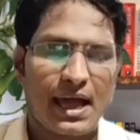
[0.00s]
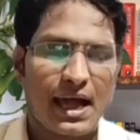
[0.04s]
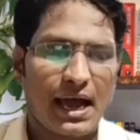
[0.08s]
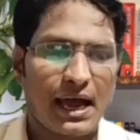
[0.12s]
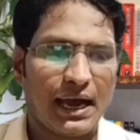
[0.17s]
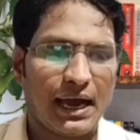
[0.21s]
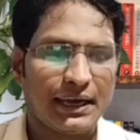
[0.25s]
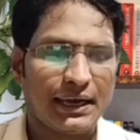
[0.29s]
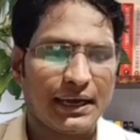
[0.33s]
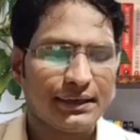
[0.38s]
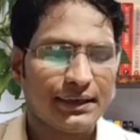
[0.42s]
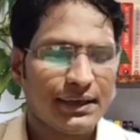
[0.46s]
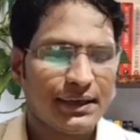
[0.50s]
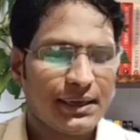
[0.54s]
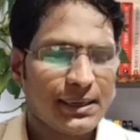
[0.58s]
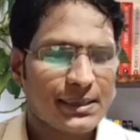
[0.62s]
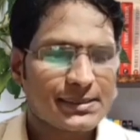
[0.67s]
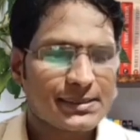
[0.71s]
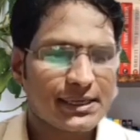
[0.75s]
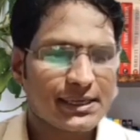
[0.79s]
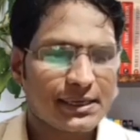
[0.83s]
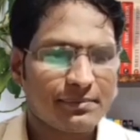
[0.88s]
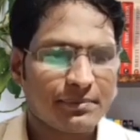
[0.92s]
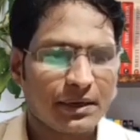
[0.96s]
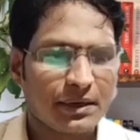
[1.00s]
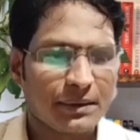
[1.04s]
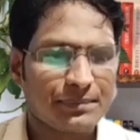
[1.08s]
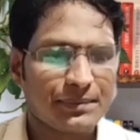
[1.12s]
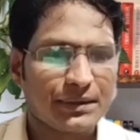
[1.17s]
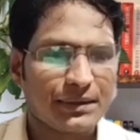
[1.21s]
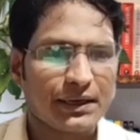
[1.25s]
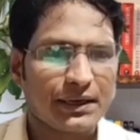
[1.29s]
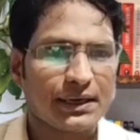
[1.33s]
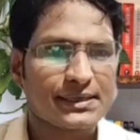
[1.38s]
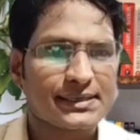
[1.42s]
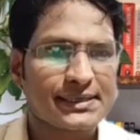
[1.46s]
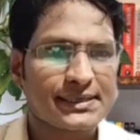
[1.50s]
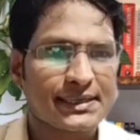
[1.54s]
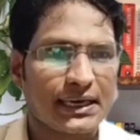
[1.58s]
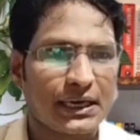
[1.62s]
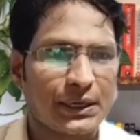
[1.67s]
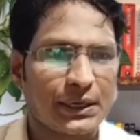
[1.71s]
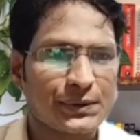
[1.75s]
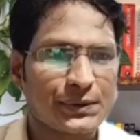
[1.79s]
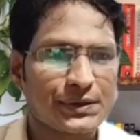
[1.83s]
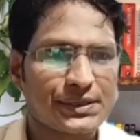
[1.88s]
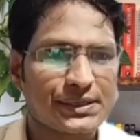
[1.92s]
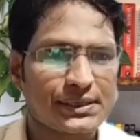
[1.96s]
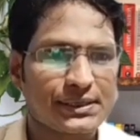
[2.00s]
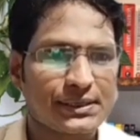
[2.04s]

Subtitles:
And some of the sounds,